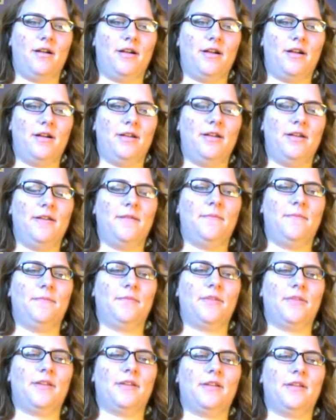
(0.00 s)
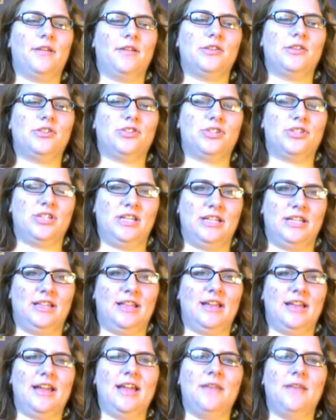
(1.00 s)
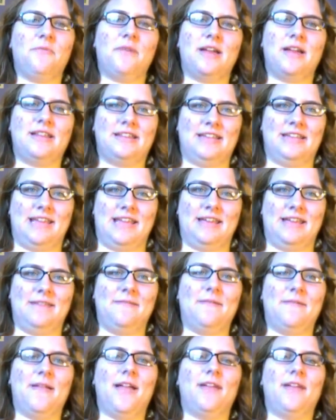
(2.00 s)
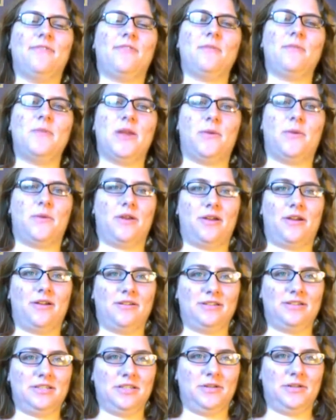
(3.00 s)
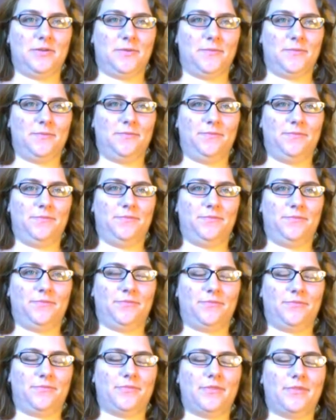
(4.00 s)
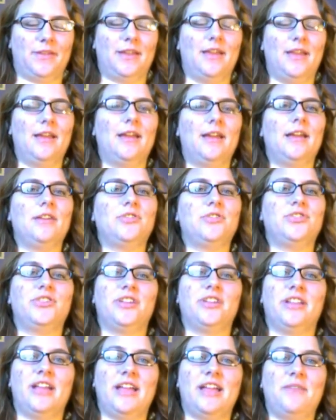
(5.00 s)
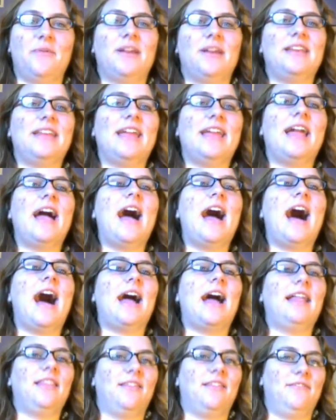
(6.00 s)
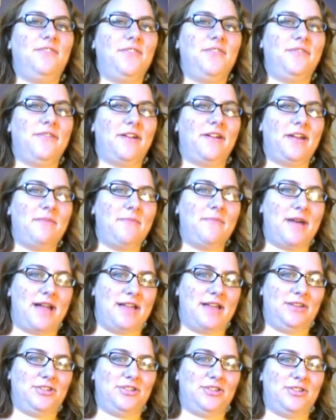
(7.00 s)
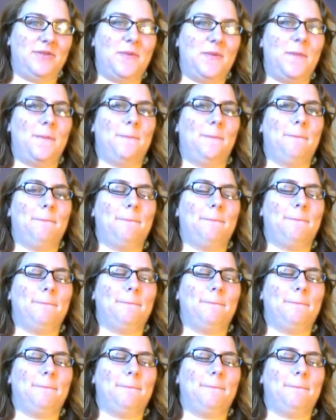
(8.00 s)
are Sheila and Wendy from Knit One Heart Two. Sheila and Wendy, I love you very much.